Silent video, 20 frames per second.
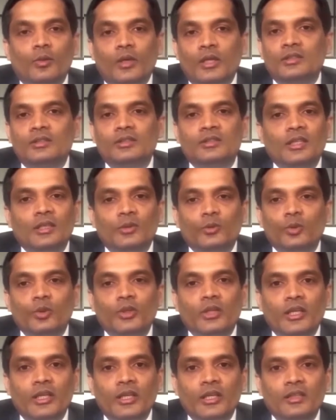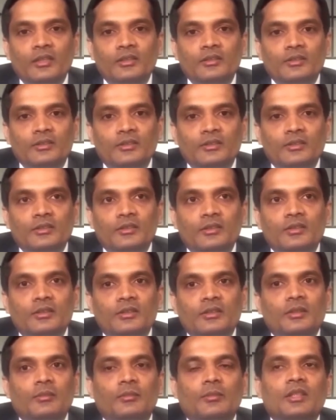space available for the
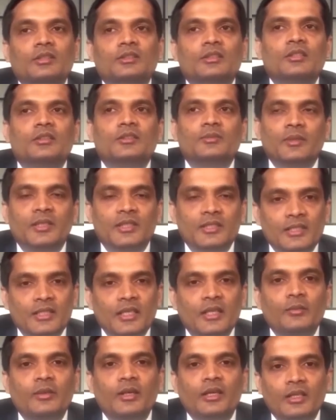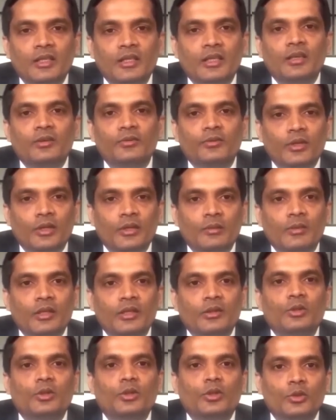spinal cord and the nerves going down the
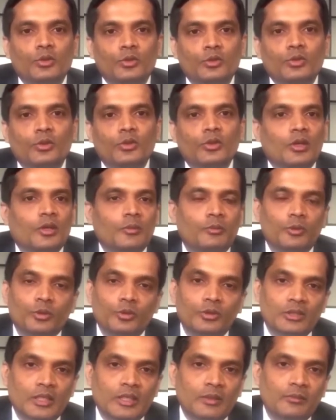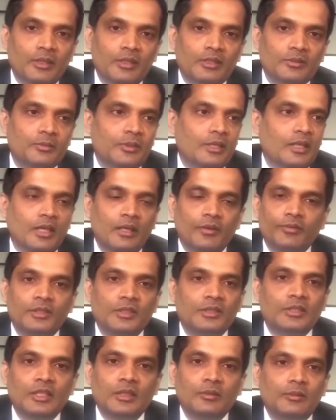legs and this is age
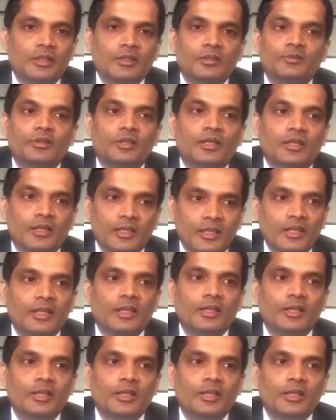related phenomenon